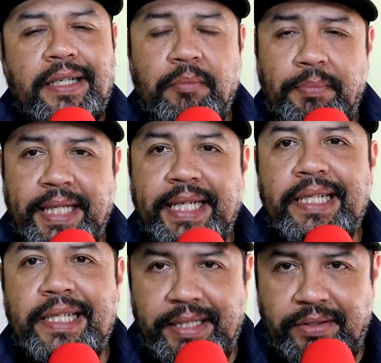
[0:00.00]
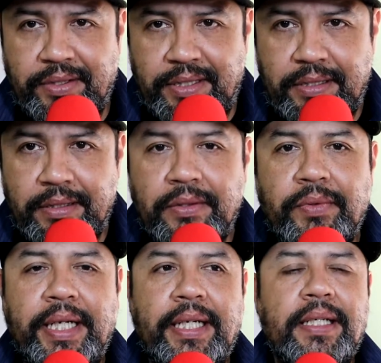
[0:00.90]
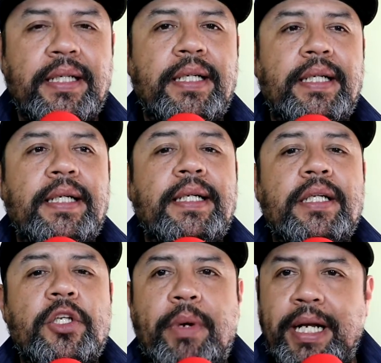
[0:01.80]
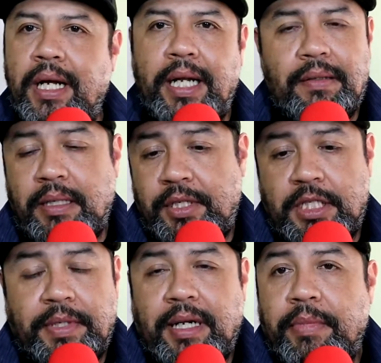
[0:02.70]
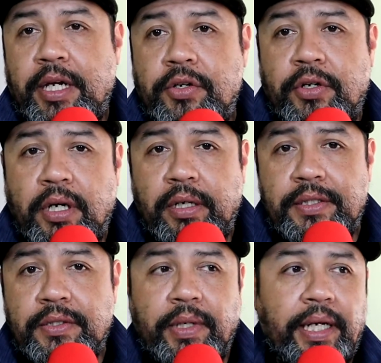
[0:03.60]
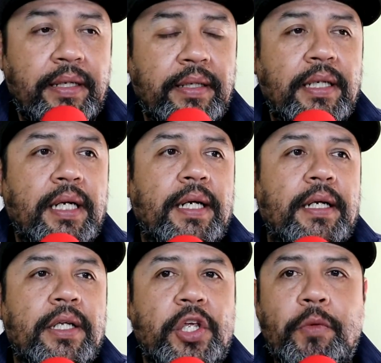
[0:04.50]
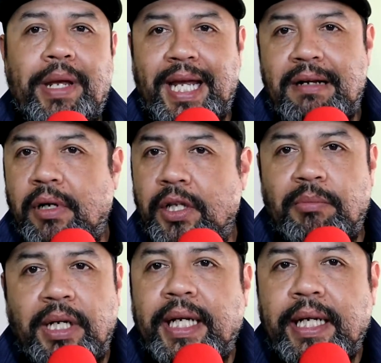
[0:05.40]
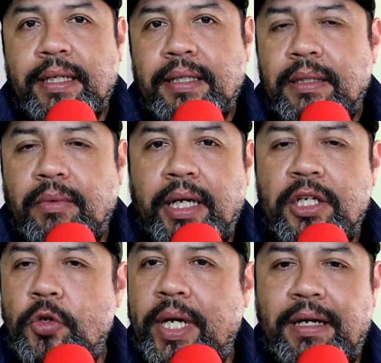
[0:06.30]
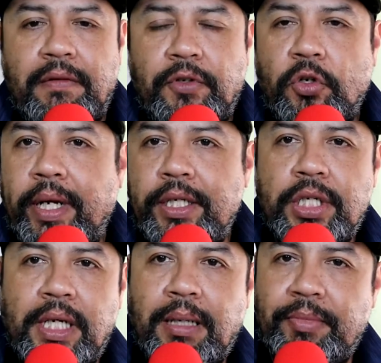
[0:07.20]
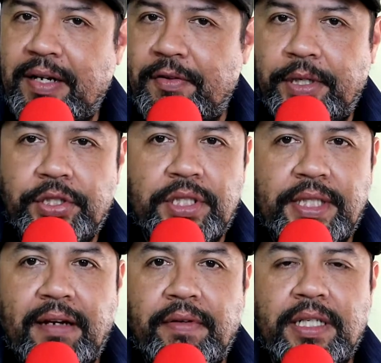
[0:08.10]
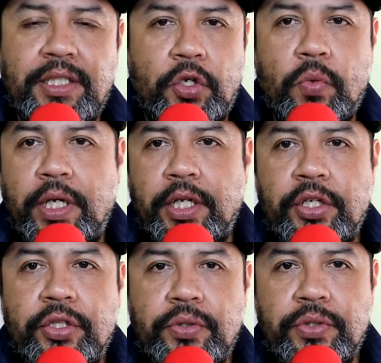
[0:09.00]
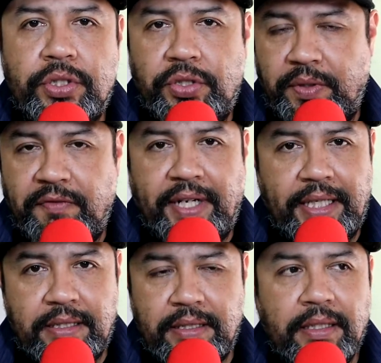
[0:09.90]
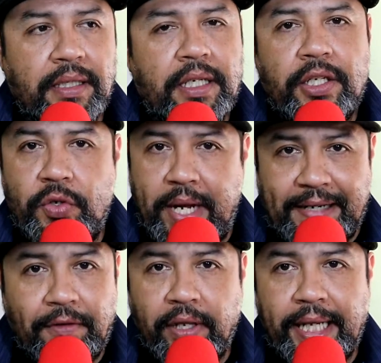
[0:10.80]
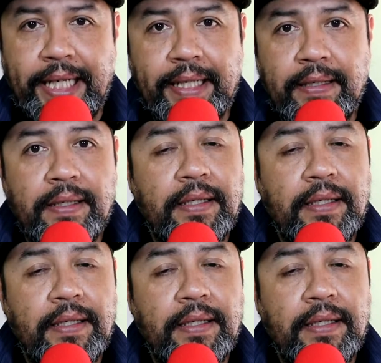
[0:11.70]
complete deals, right? You might not have, that just may not be in your cards, right? You may have all the money, right? You have a great job. You have a bunch of savings that you want to use to invest. You have all that.